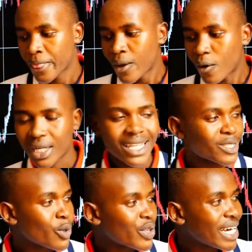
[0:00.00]
Okay,
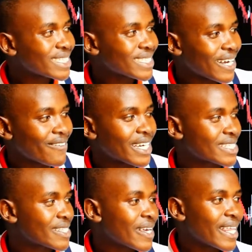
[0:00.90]
so that
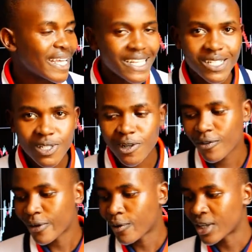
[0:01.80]
covers the history of
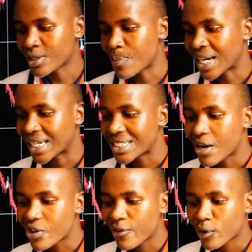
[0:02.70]
the forex market,
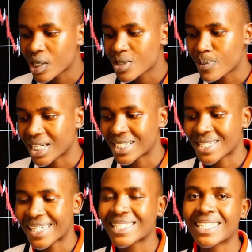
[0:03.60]
how the forex market
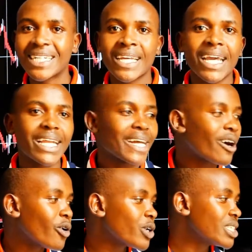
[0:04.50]
started, and
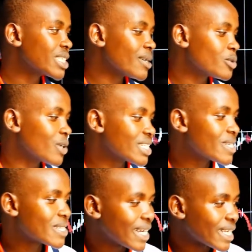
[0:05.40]
how it came to
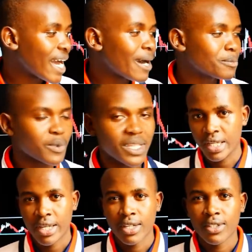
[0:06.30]
existence up to
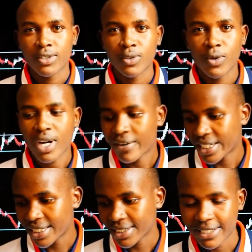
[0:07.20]
day. So our
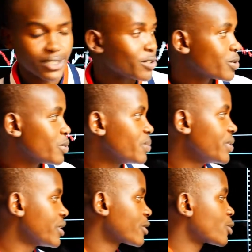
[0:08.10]
next lesson will
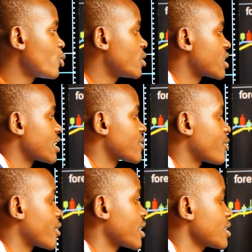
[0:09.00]
be on who trades
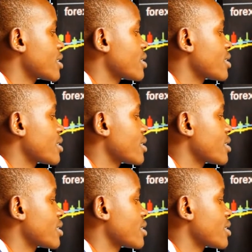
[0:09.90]
forex.